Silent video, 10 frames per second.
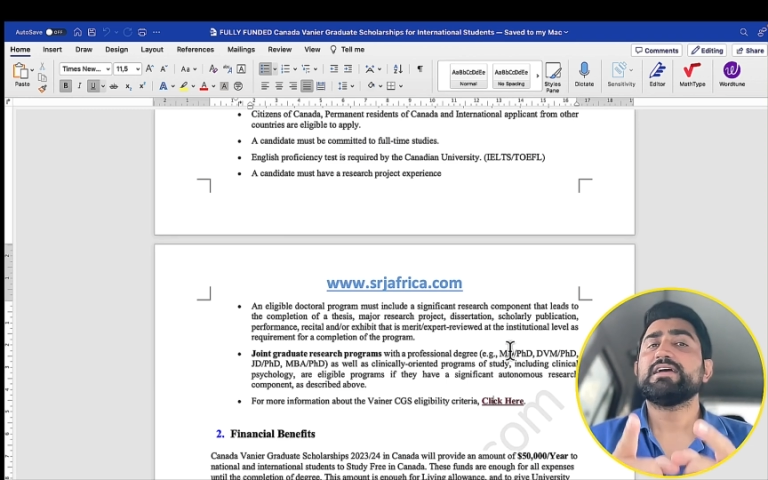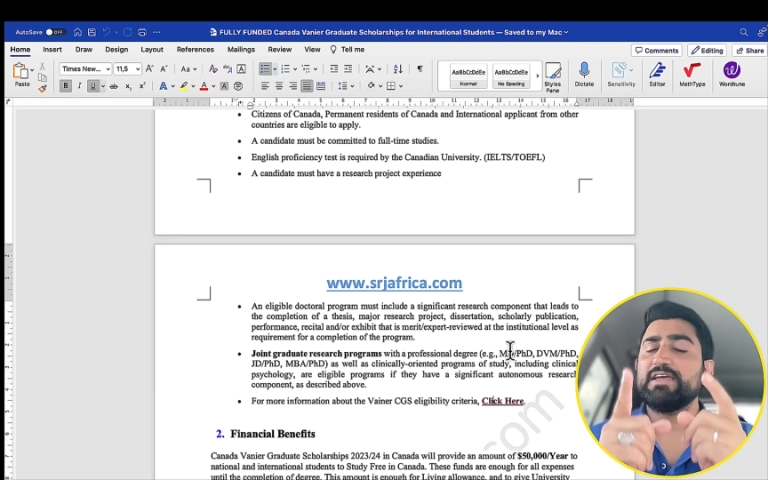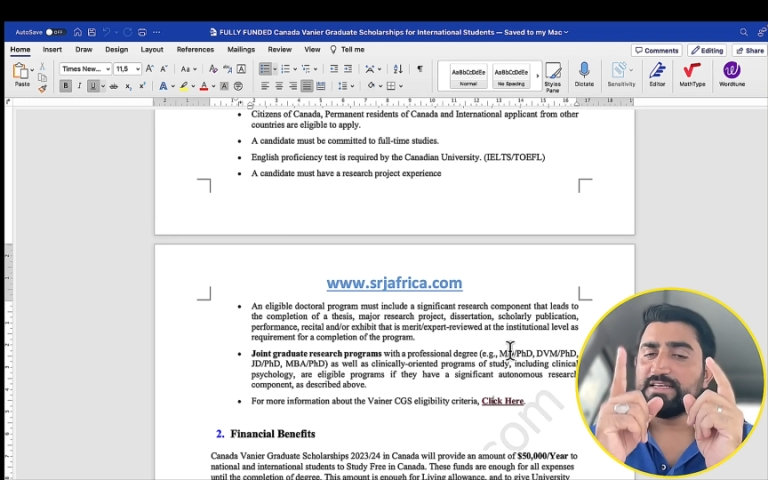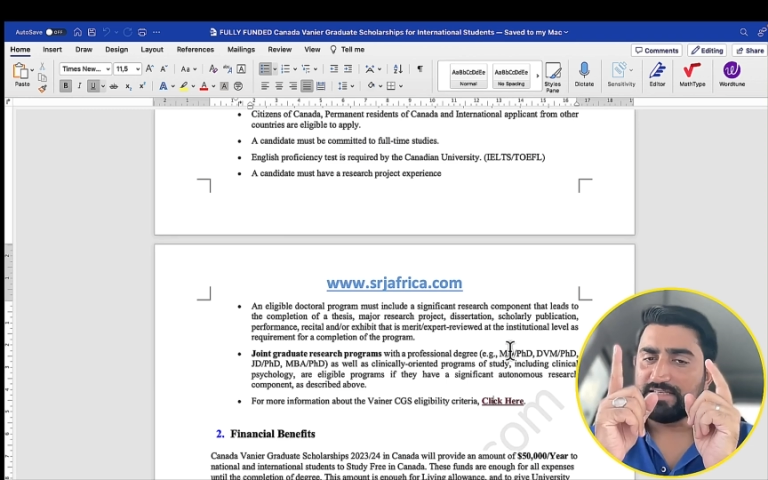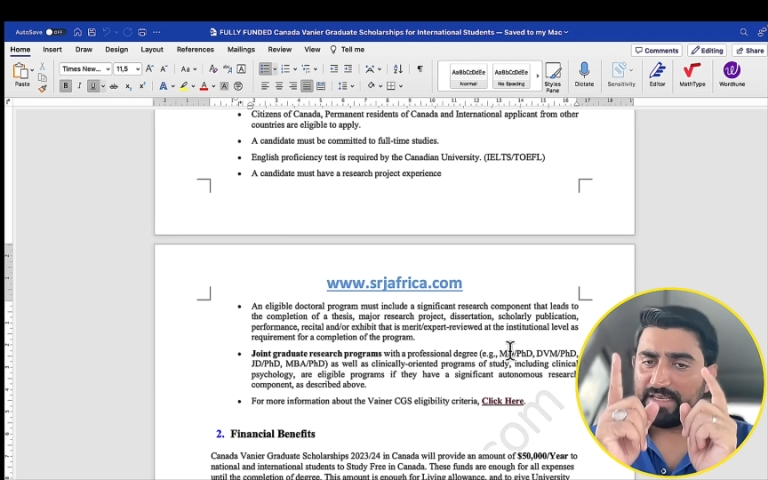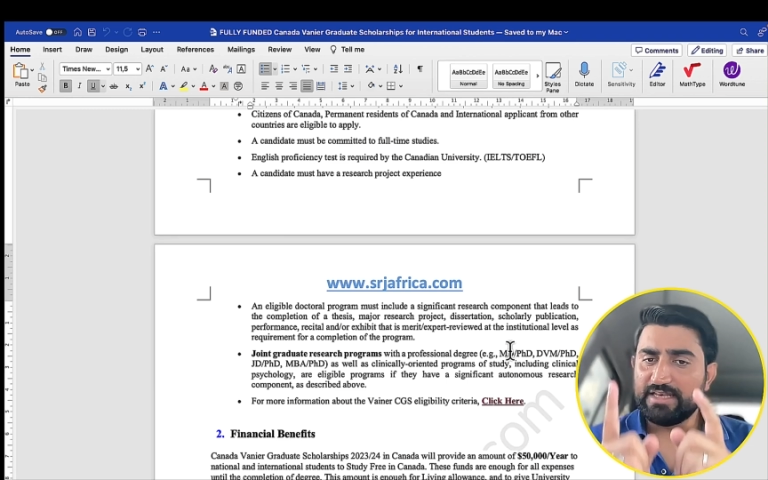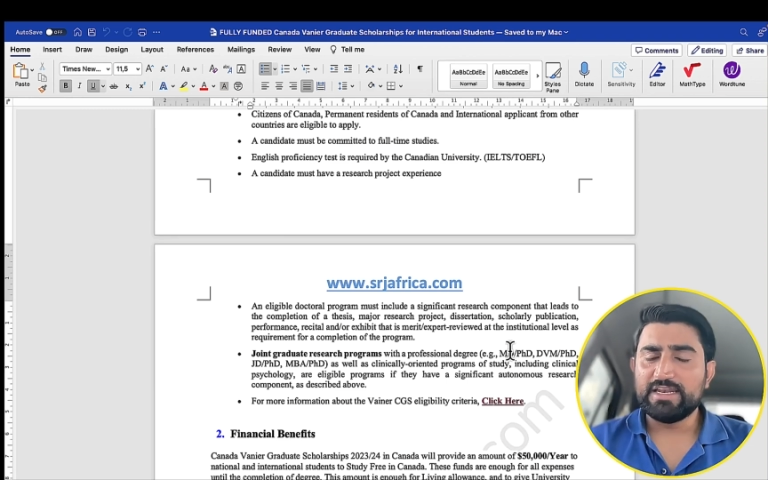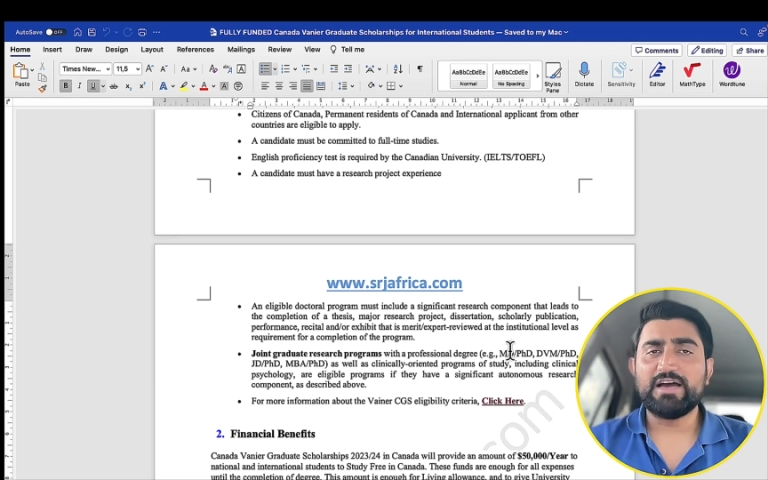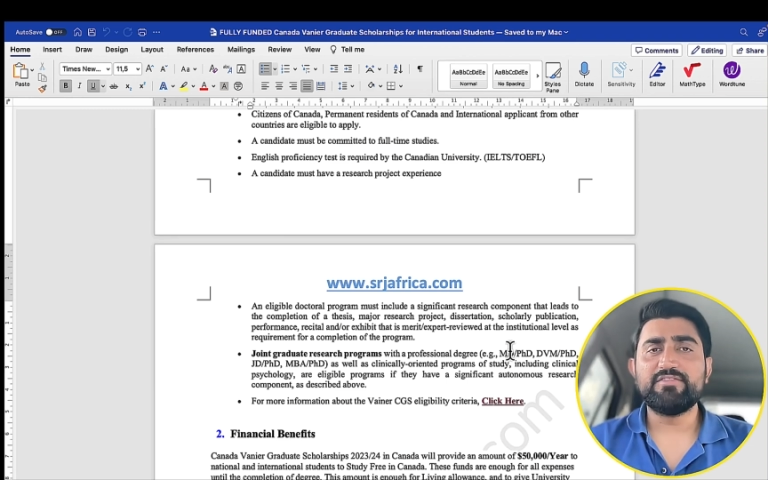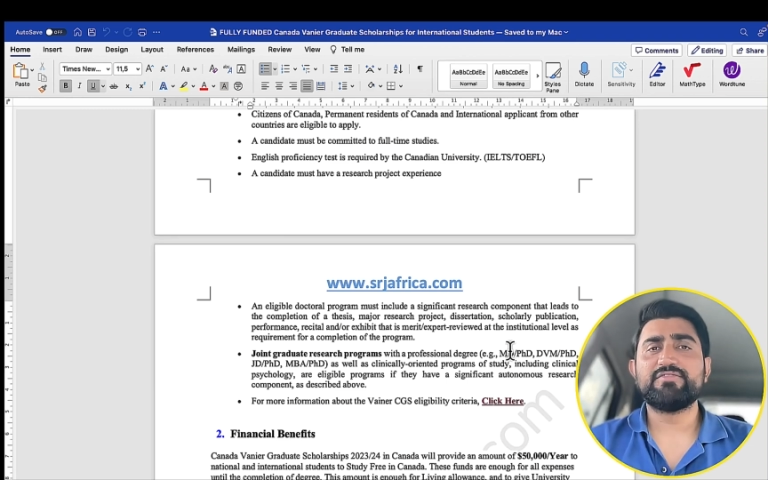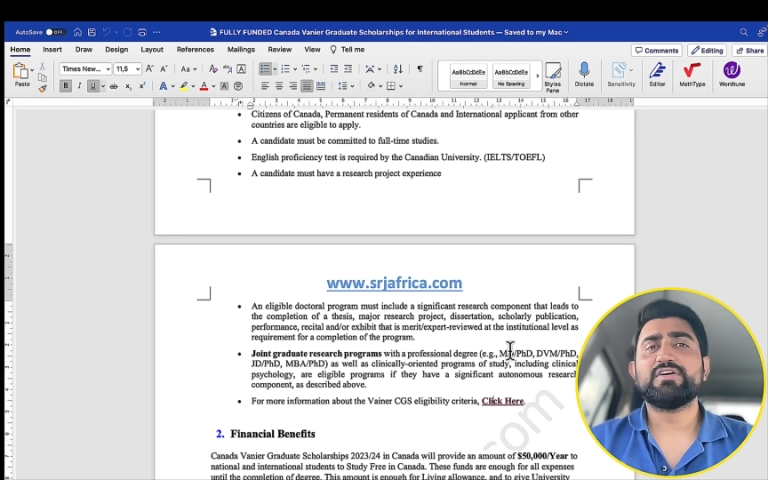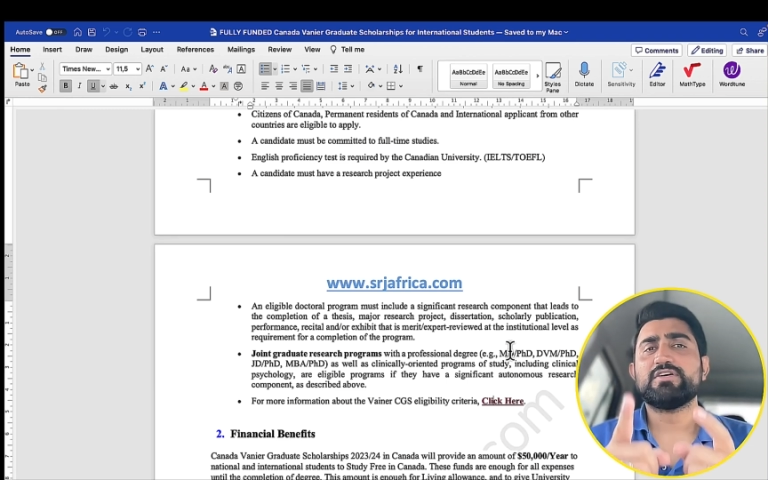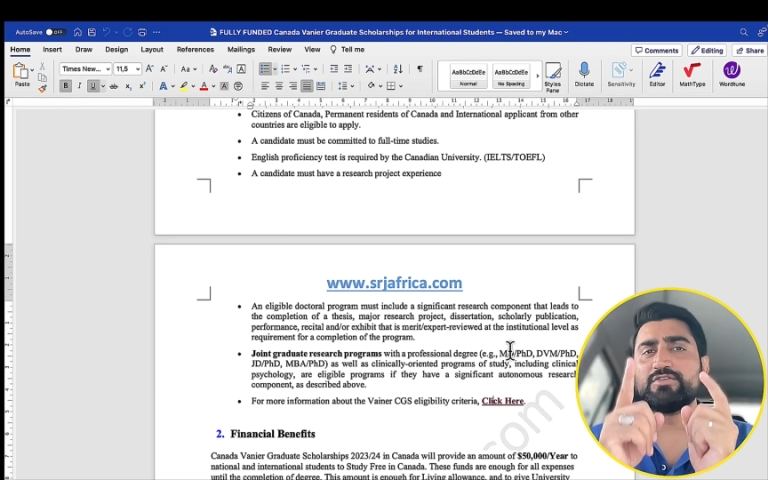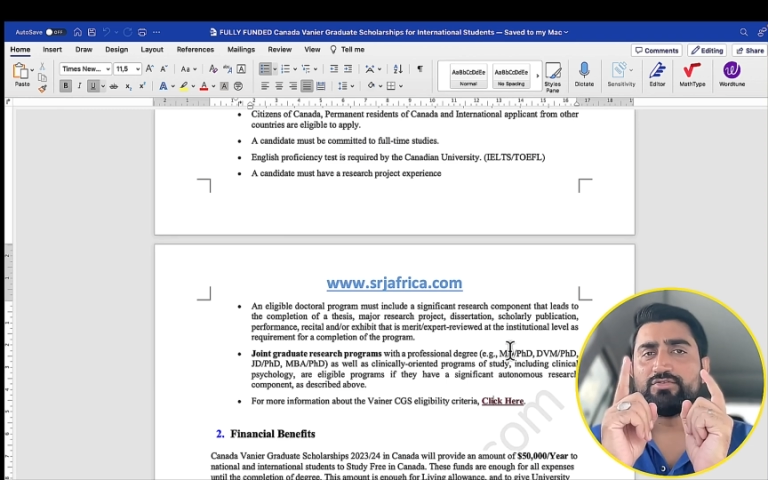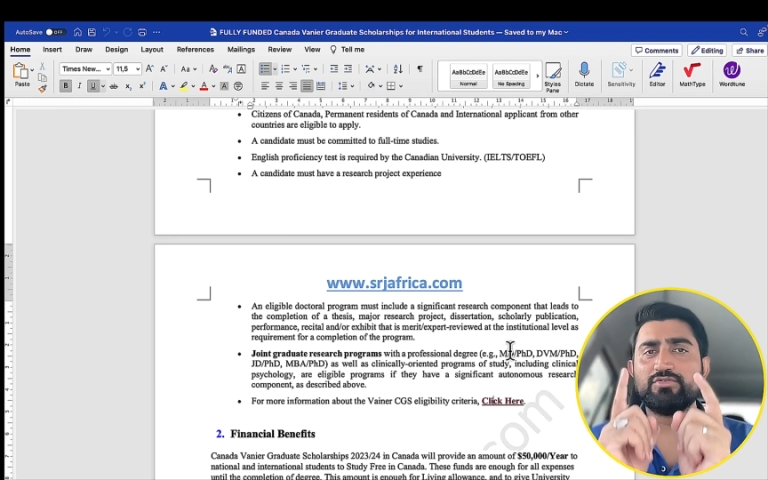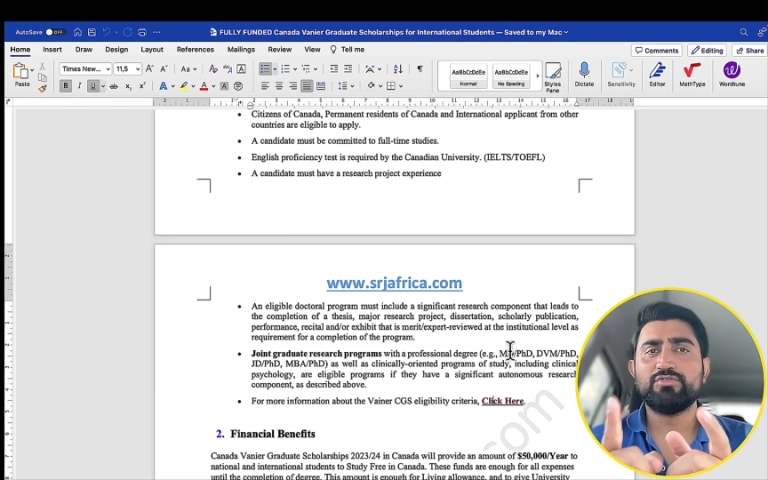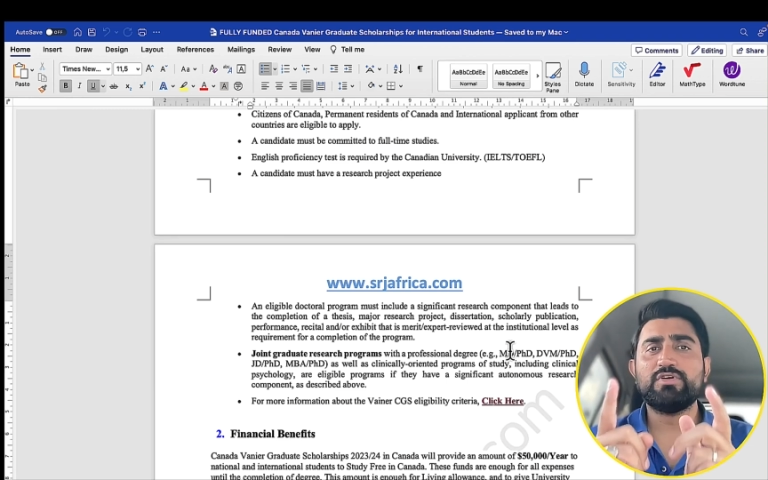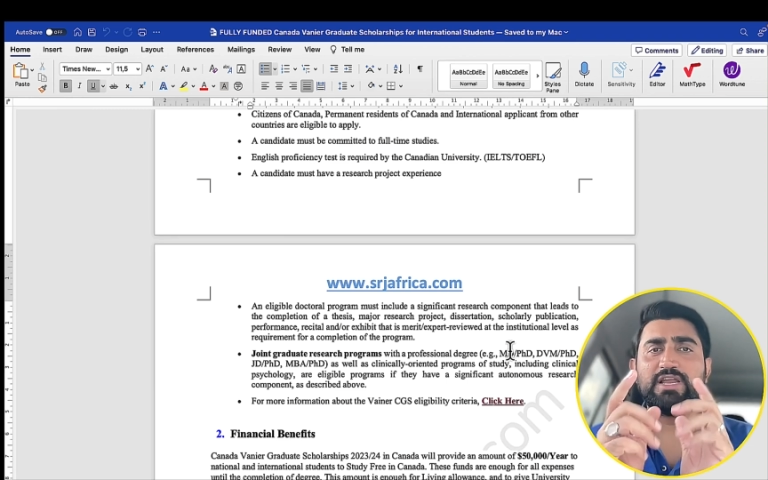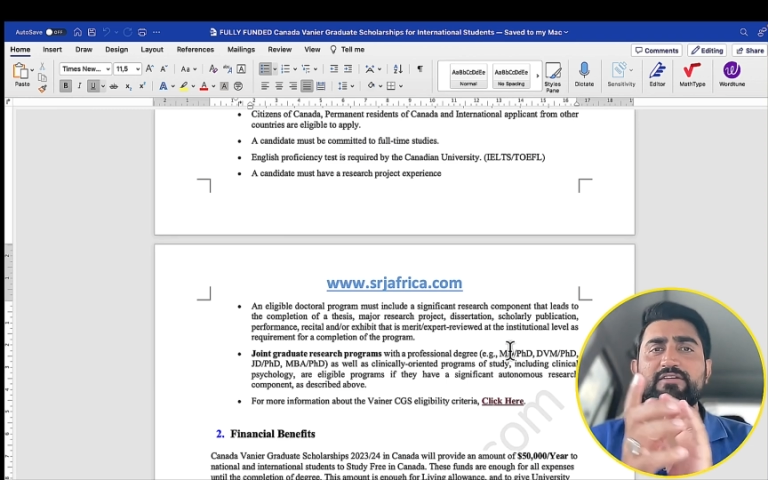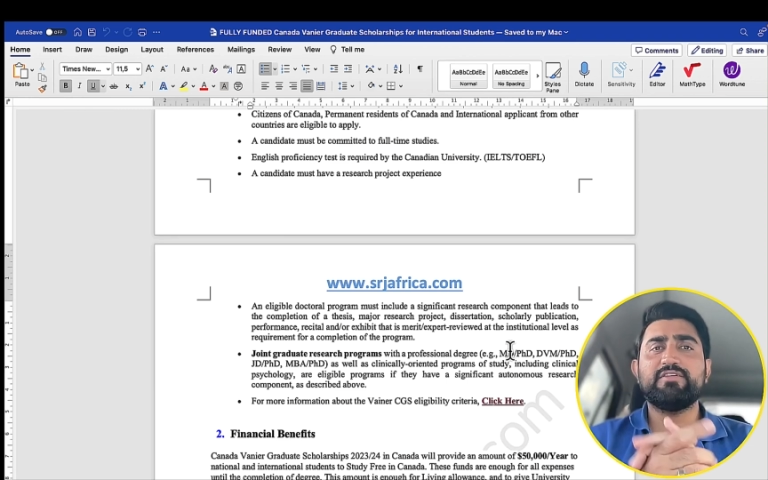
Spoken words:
is enough to live